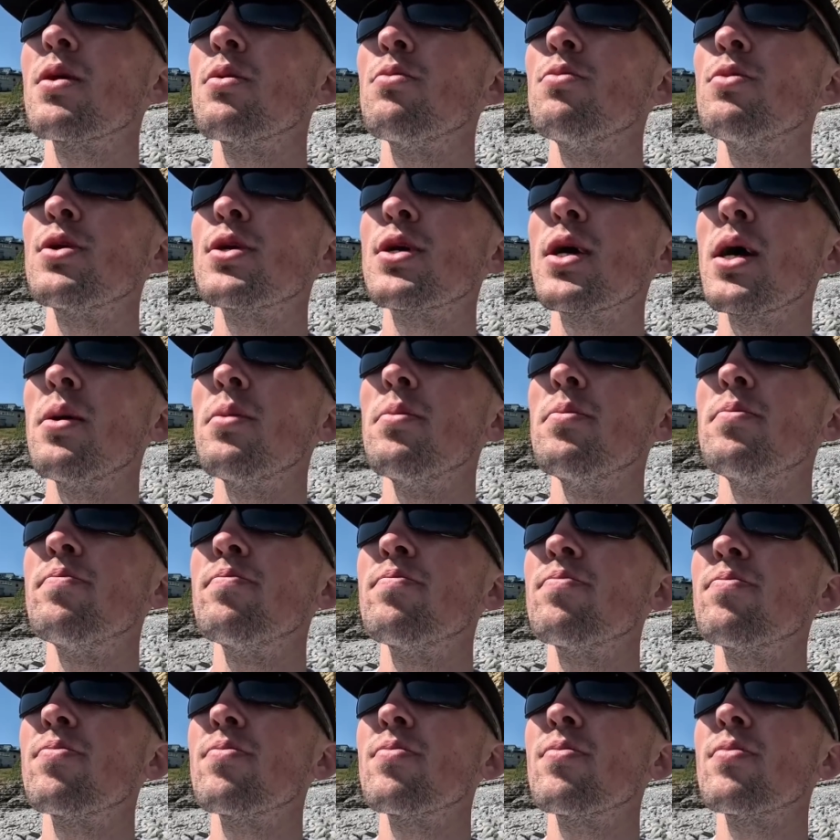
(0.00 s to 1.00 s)
we come
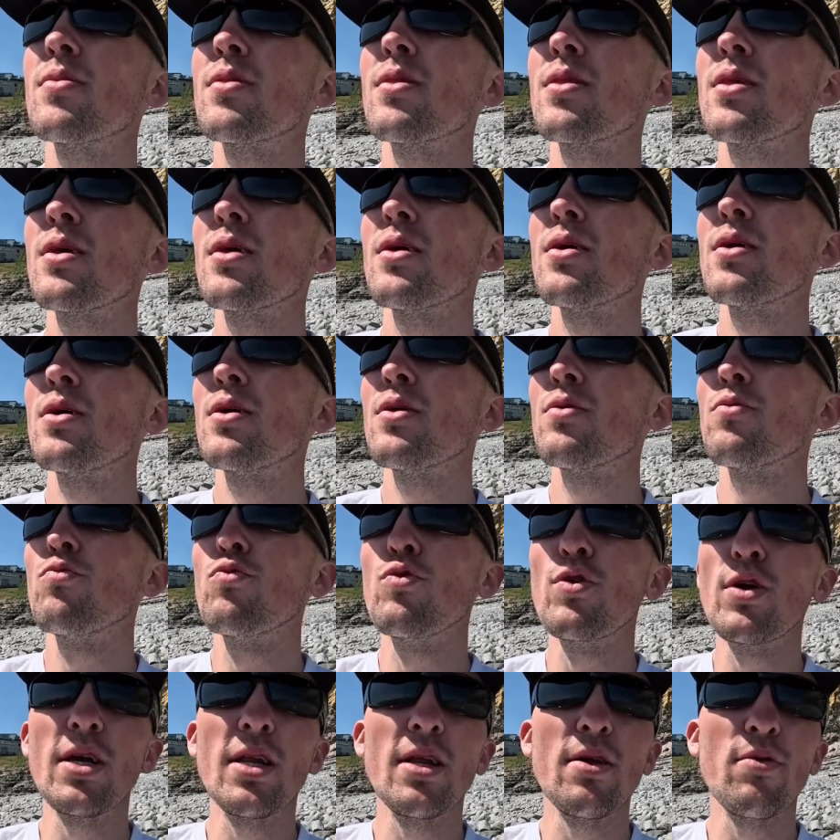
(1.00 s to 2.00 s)

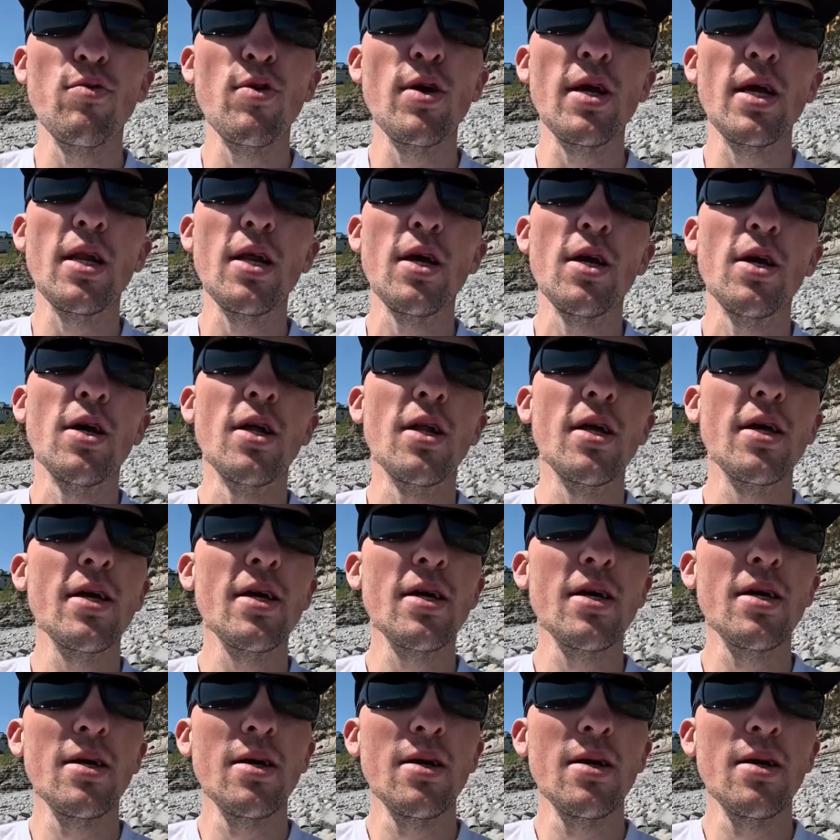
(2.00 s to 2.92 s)
really early.